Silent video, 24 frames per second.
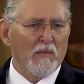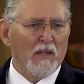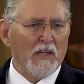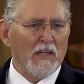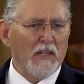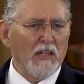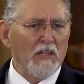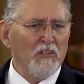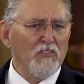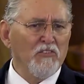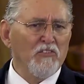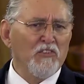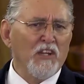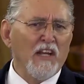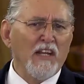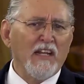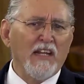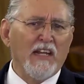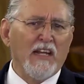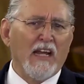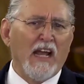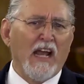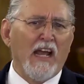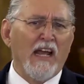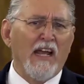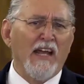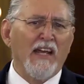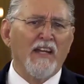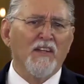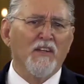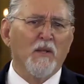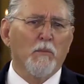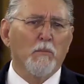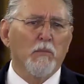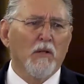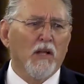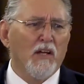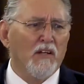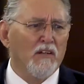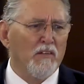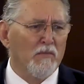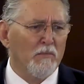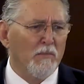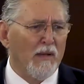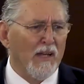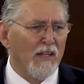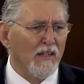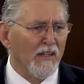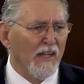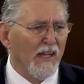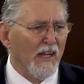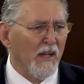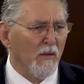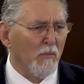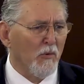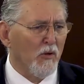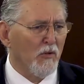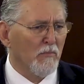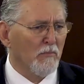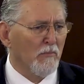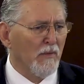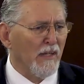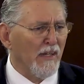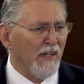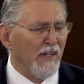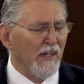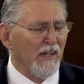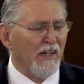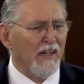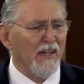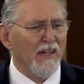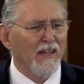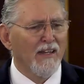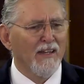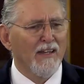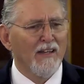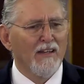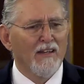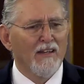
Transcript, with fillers: And he's thinking, I had the blood of my lamb on me,